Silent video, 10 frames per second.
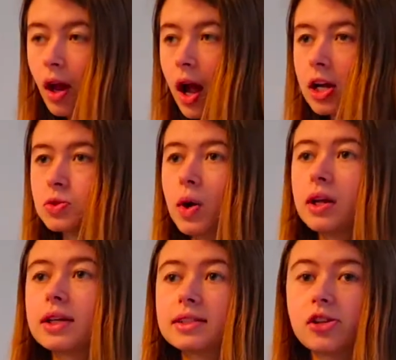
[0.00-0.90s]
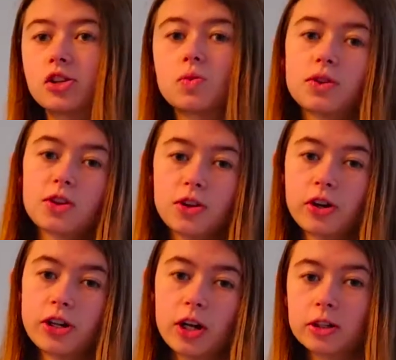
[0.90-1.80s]
as well as this is what the
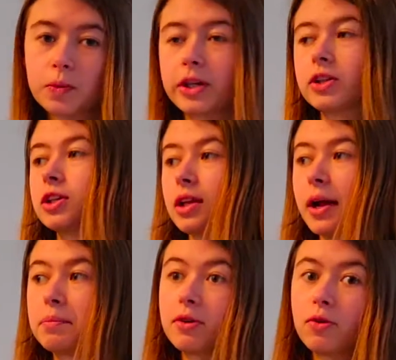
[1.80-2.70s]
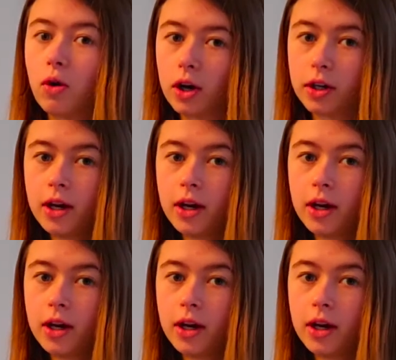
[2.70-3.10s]
$30 wig looked like before.